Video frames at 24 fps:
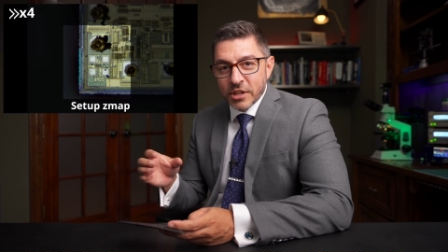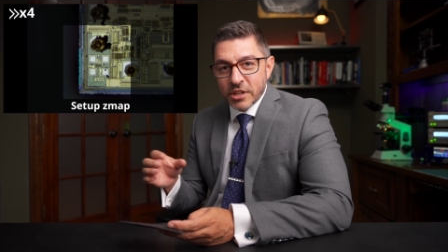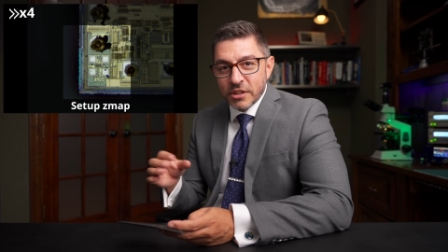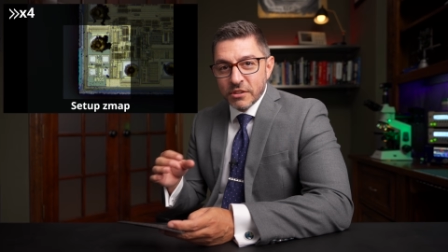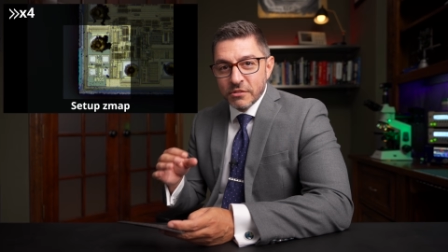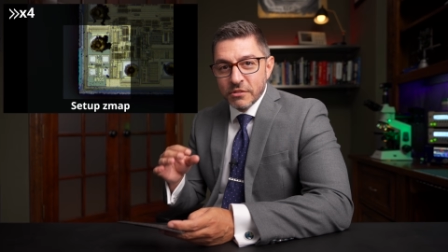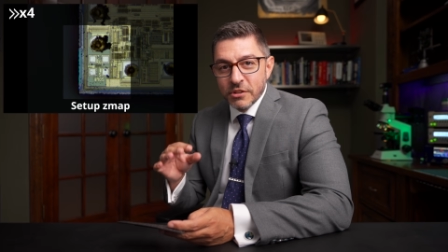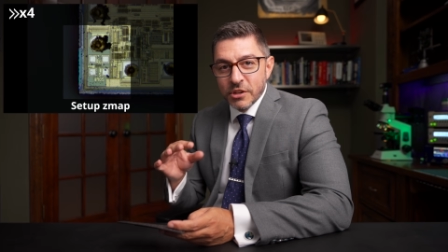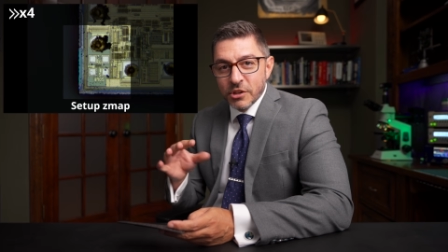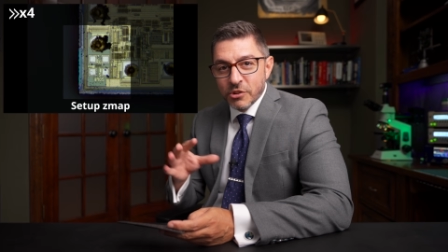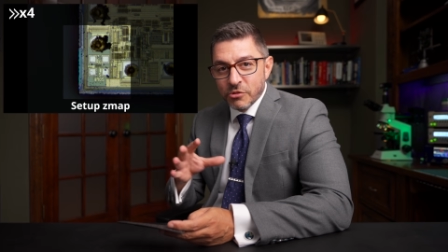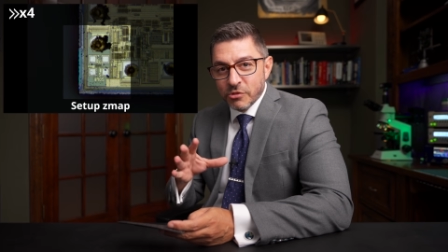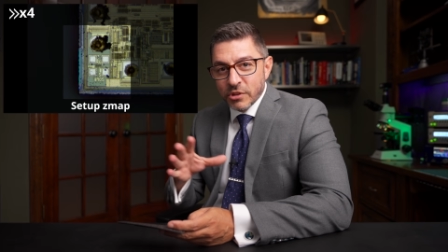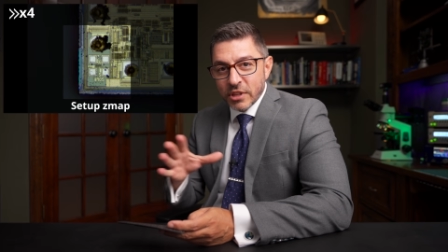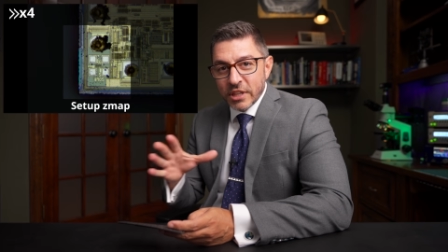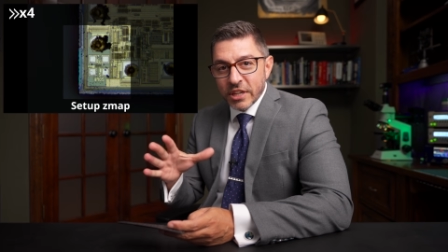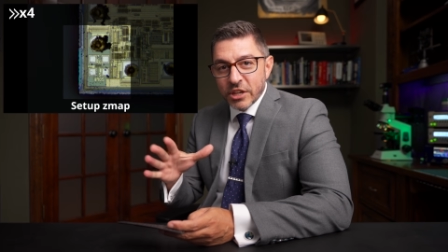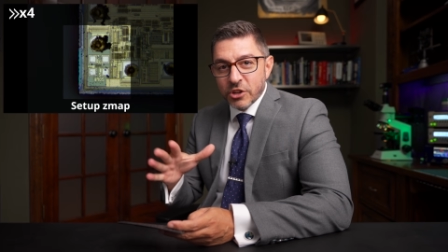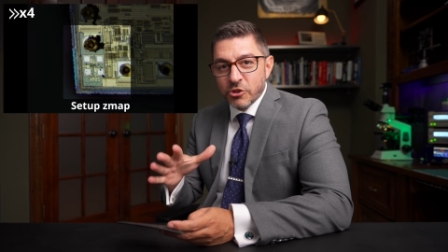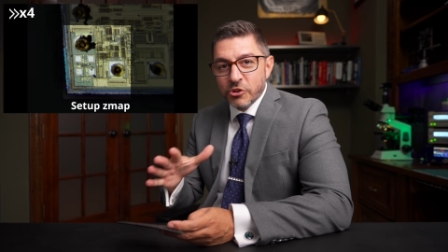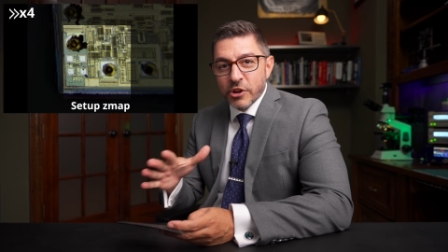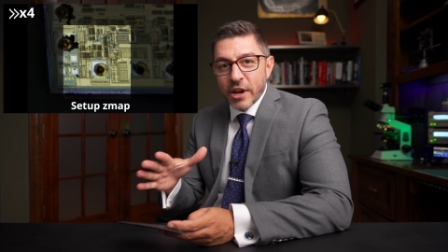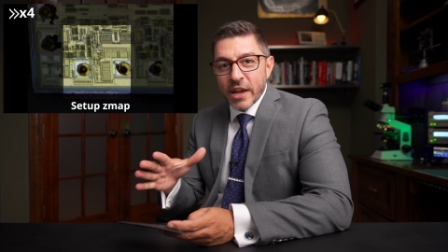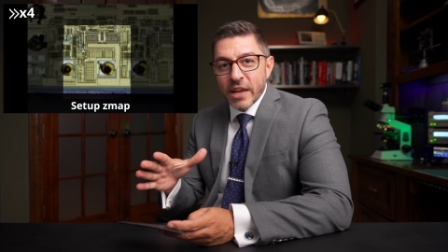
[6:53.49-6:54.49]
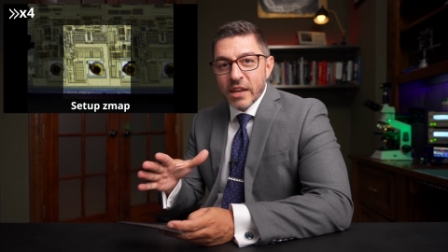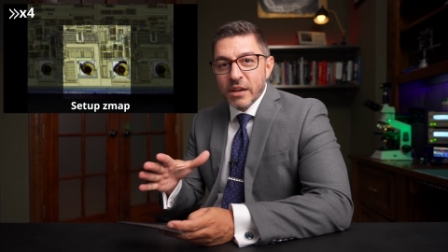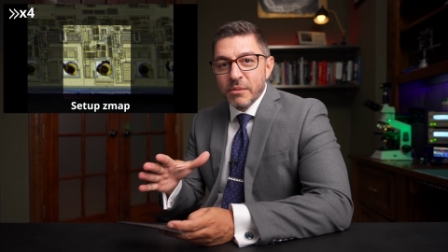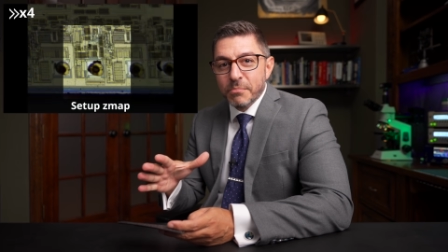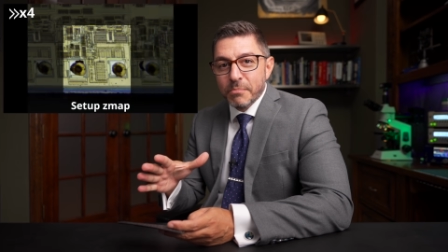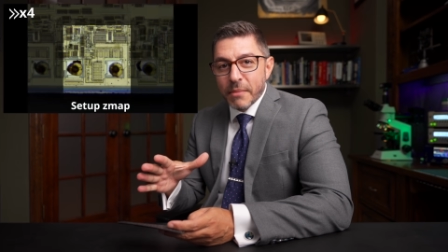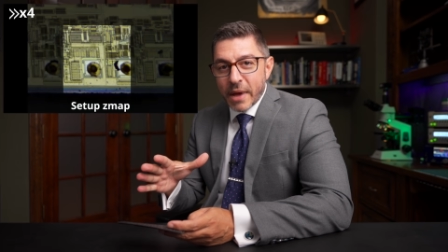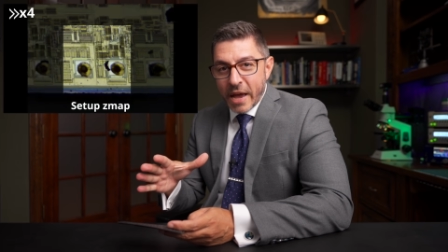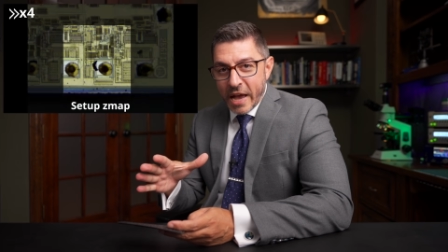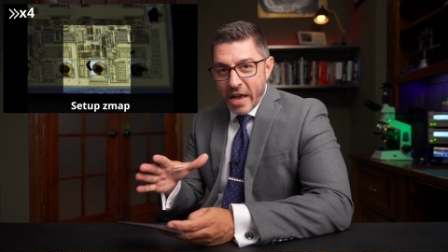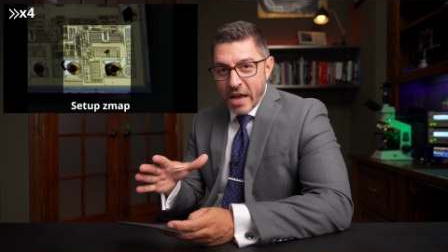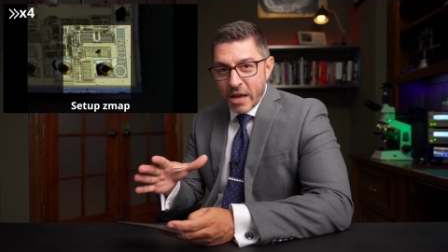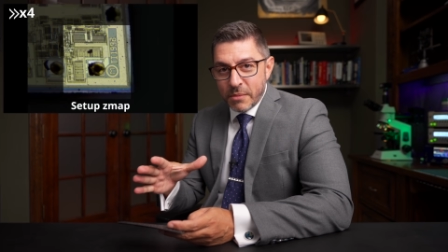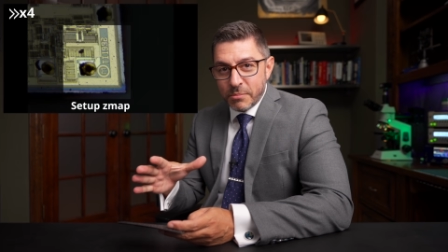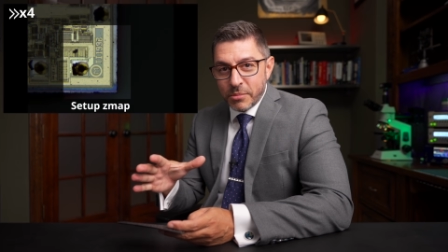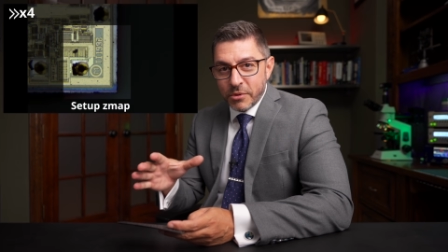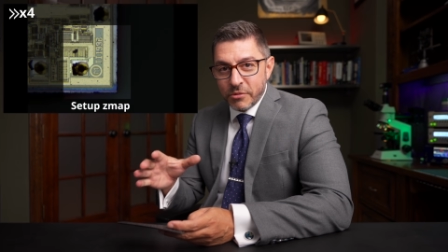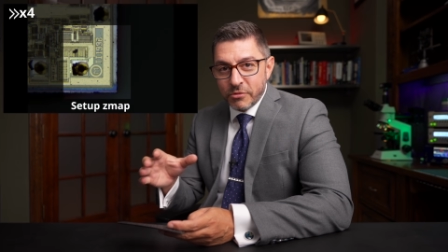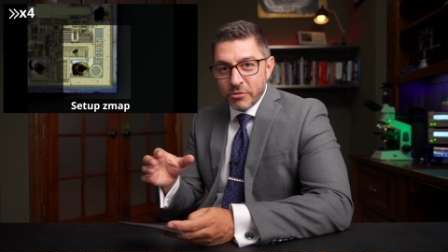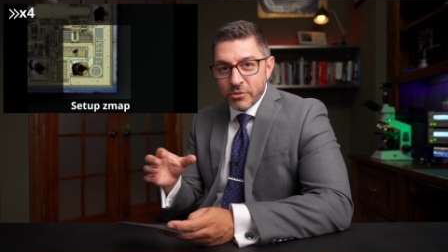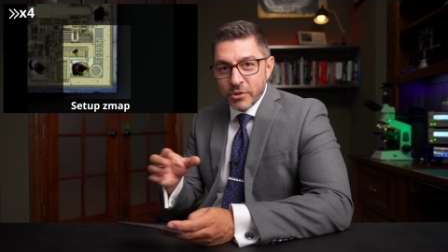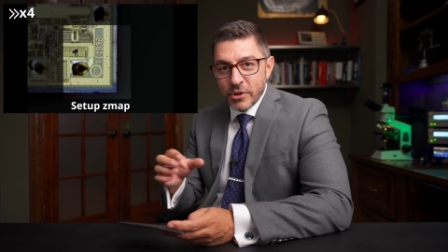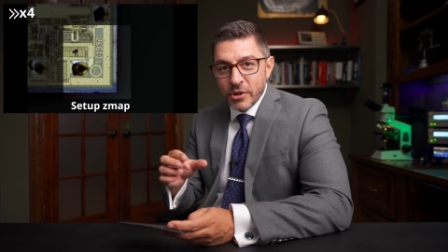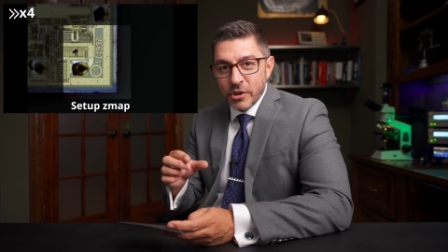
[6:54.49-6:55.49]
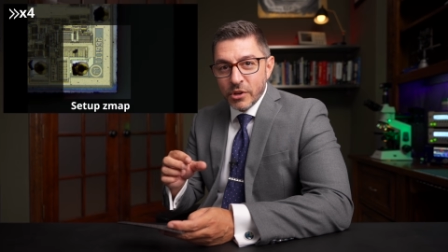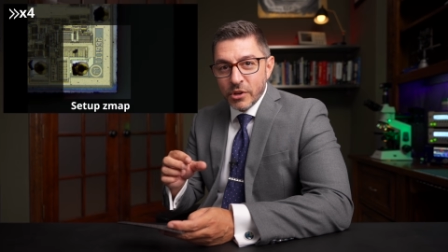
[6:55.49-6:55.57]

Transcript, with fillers: and really create a map of